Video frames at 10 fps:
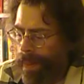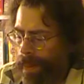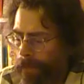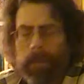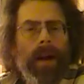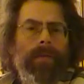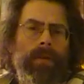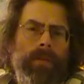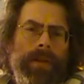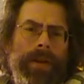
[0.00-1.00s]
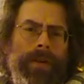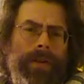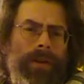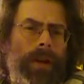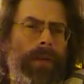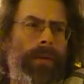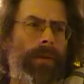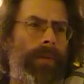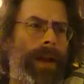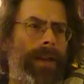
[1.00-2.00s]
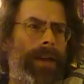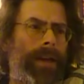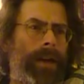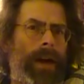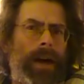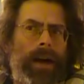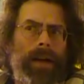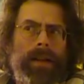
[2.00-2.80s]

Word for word: one of them was interesting. It was a relic uh,